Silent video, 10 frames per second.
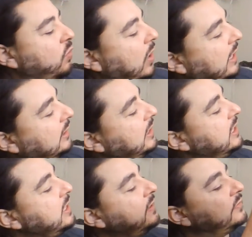White
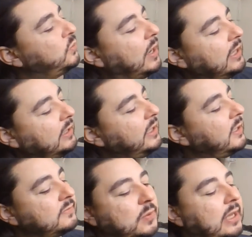leaves, white
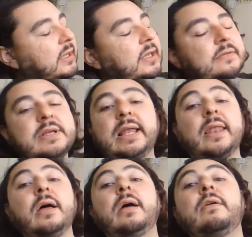leaves, white leaves. I
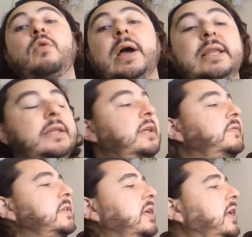love white
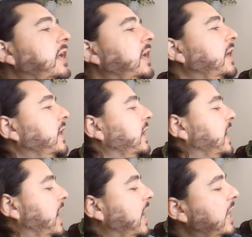leaves.
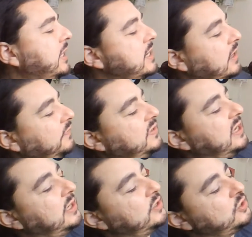Kind of
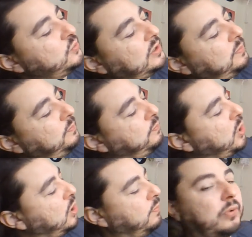tinged with
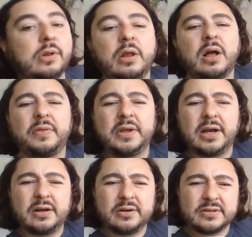purple on the
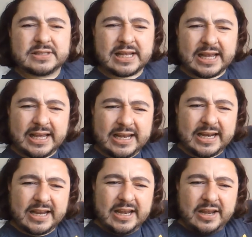
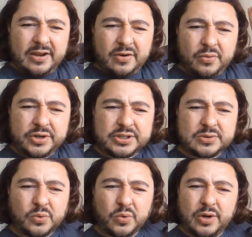underside, which
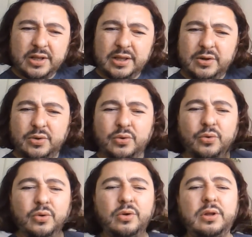is really
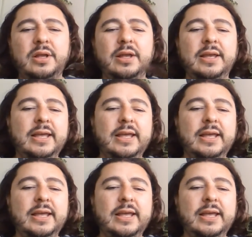cool.